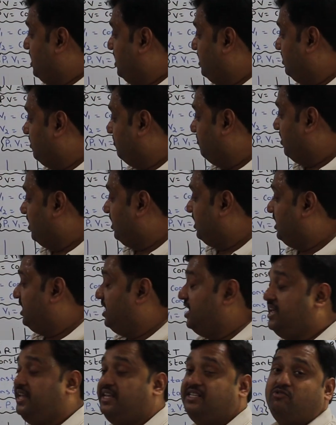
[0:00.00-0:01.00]
the
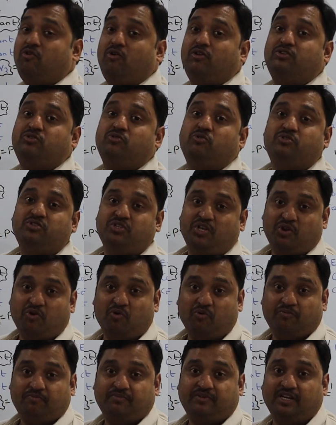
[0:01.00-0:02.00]
work is also
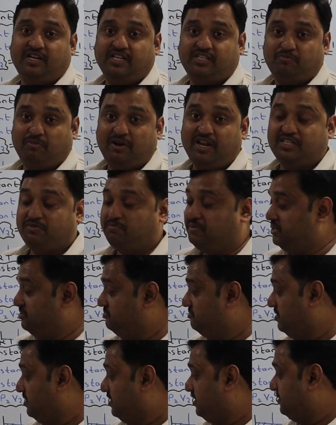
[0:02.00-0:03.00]
0, the
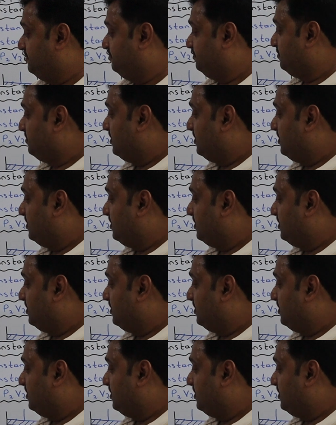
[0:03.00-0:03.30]
displacement work.